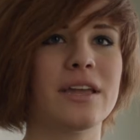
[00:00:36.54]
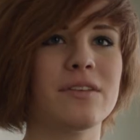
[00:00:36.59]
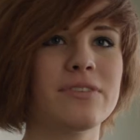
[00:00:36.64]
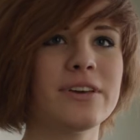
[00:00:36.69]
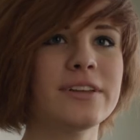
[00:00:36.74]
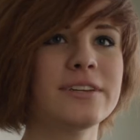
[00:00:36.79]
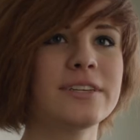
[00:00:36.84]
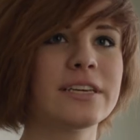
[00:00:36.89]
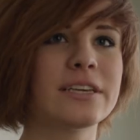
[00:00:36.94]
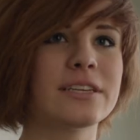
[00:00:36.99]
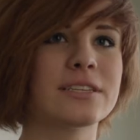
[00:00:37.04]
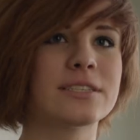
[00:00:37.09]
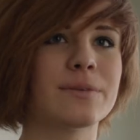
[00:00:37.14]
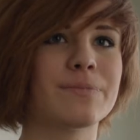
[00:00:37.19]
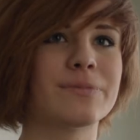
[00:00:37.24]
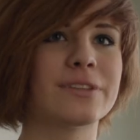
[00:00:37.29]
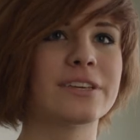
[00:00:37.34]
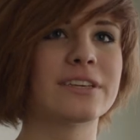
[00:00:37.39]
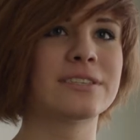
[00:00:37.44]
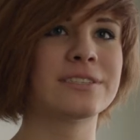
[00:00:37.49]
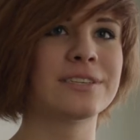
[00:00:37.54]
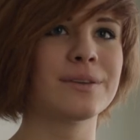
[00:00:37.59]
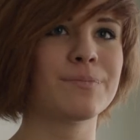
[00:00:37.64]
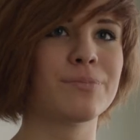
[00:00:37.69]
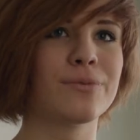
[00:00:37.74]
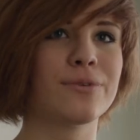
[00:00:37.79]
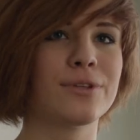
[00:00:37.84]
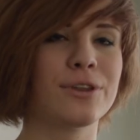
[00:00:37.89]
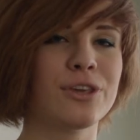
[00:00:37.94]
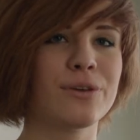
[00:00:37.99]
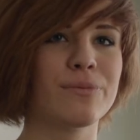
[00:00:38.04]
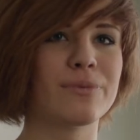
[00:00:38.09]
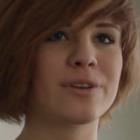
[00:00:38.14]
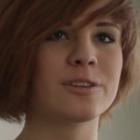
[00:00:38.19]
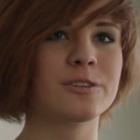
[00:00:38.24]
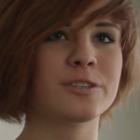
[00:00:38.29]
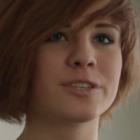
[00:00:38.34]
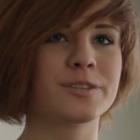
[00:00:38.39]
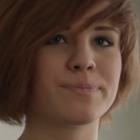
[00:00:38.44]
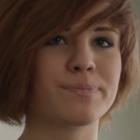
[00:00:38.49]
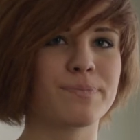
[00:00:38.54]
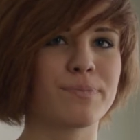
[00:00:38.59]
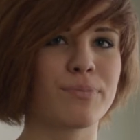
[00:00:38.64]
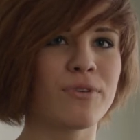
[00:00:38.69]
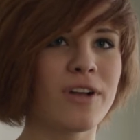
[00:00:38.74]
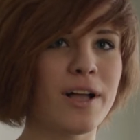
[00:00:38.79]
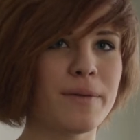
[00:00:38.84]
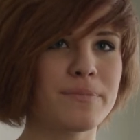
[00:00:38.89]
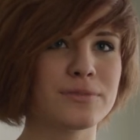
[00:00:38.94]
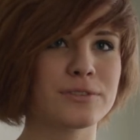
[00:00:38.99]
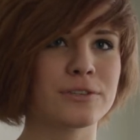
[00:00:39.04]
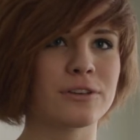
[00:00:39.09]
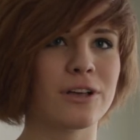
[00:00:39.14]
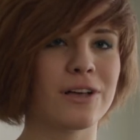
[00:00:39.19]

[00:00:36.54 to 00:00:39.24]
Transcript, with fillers: Inventing is something simple and human. It's just problem